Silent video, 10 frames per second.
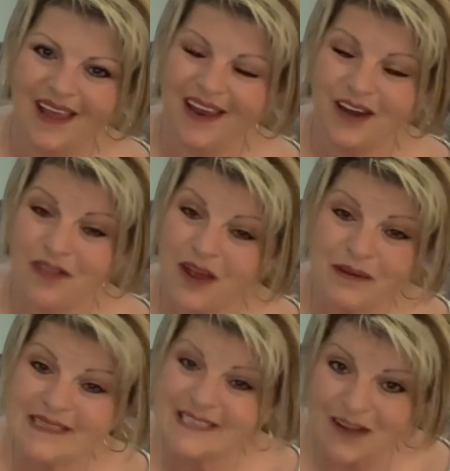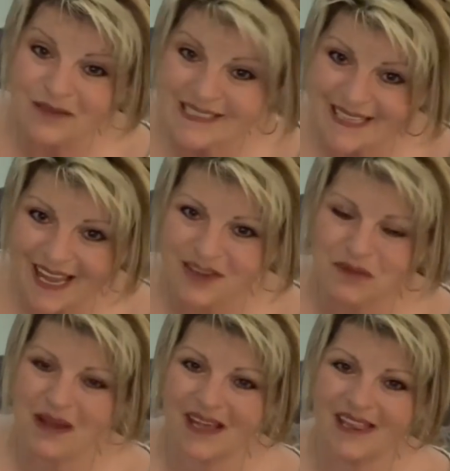they've been safe and sound in
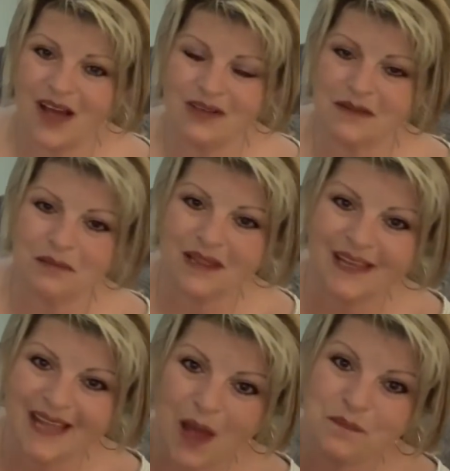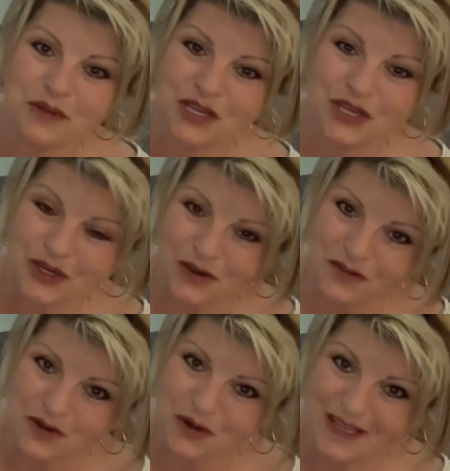my closet. But look how
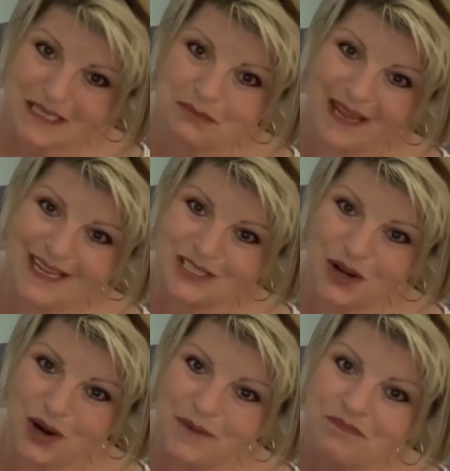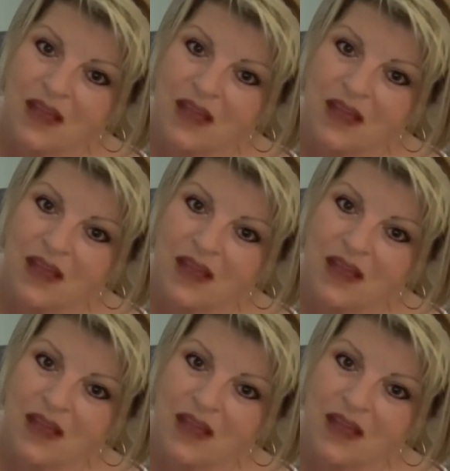beautiful these plates are.